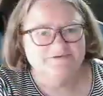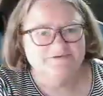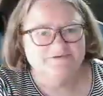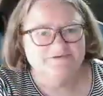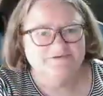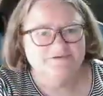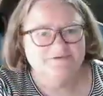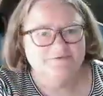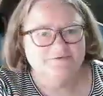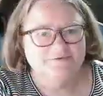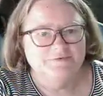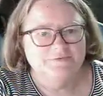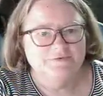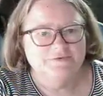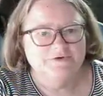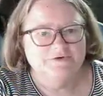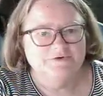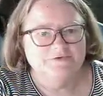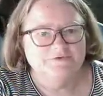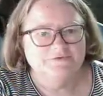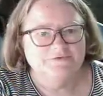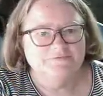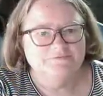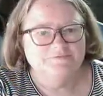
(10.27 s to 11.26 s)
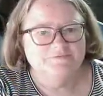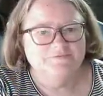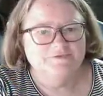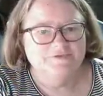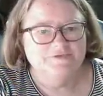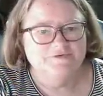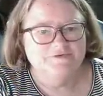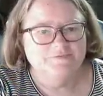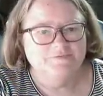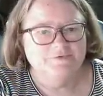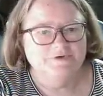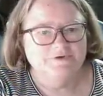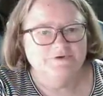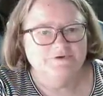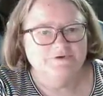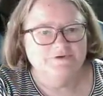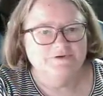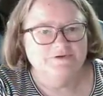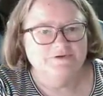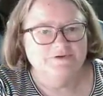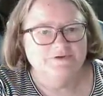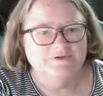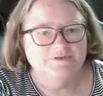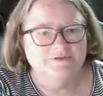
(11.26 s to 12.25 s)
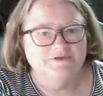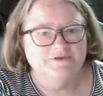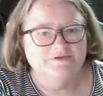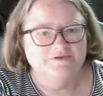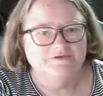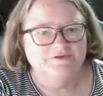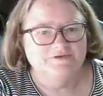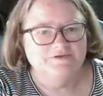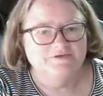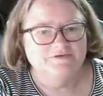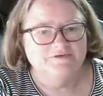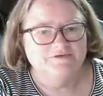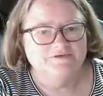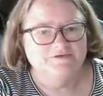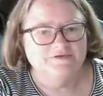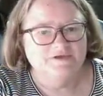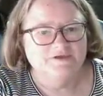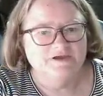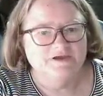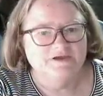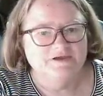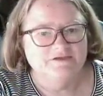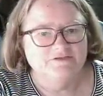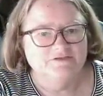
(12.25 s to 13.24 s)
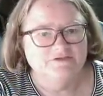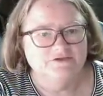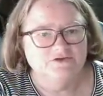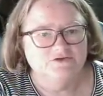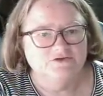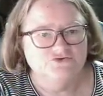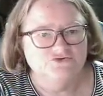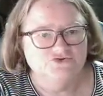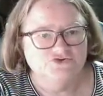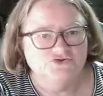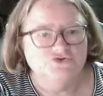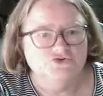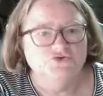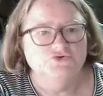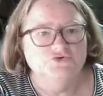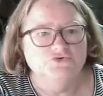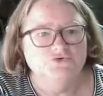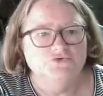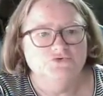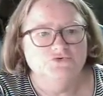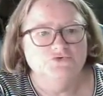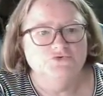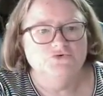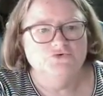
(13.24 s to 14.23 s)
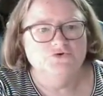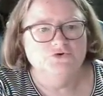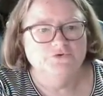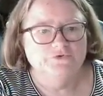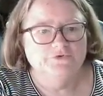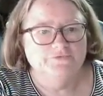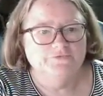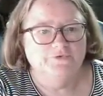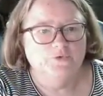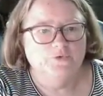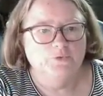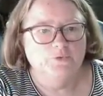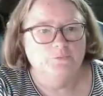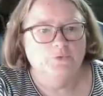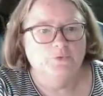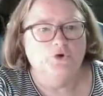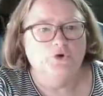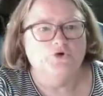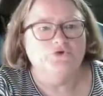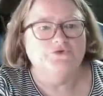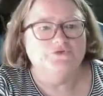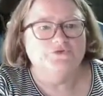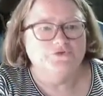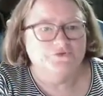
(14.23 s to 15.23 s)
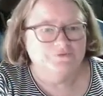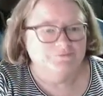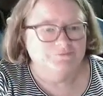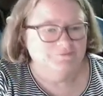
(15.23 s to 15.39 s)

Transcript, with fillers: see what we got for this one. This is uh, the June UFO box.